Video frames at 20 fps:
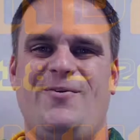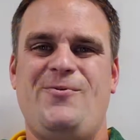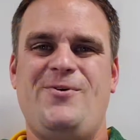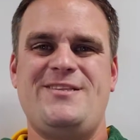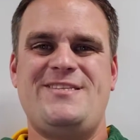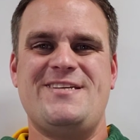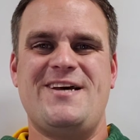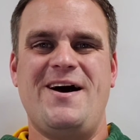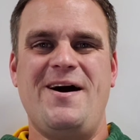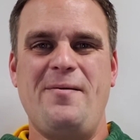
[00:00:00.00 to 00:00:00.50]

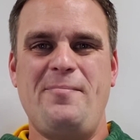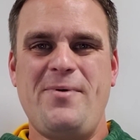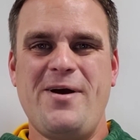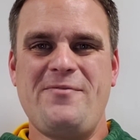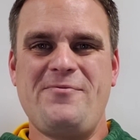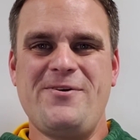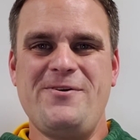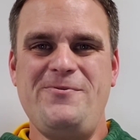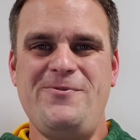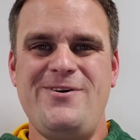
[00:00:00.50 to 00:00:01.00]
What's up,
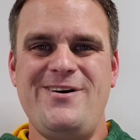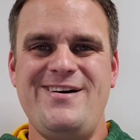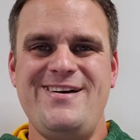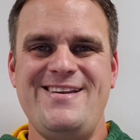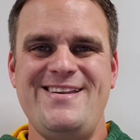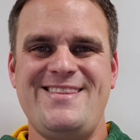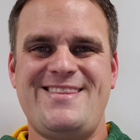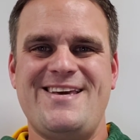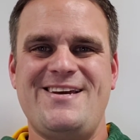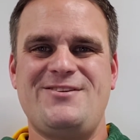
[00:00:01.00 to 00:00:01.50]

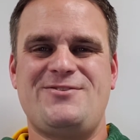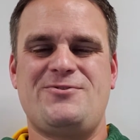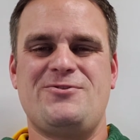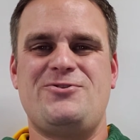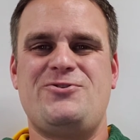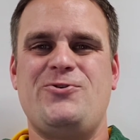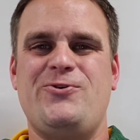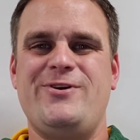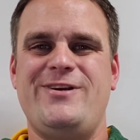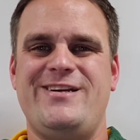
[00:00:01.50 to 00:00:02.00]
everyone? Thanks for
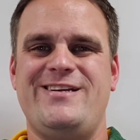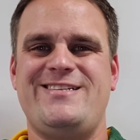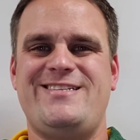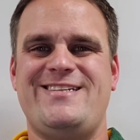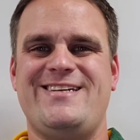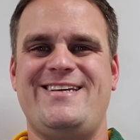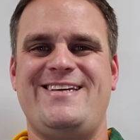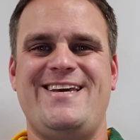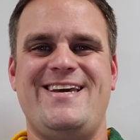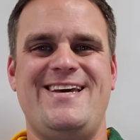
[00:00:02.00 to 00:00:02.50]
joining
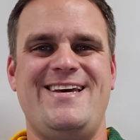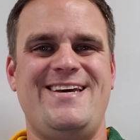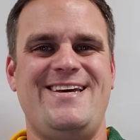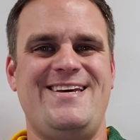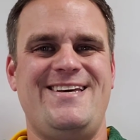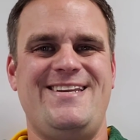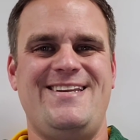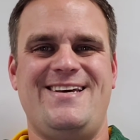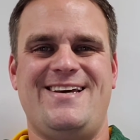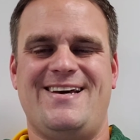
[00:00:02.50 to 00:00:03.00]
us
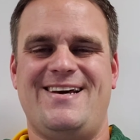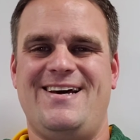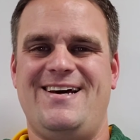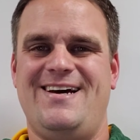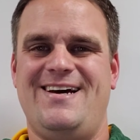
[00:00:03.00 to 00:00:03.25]
again.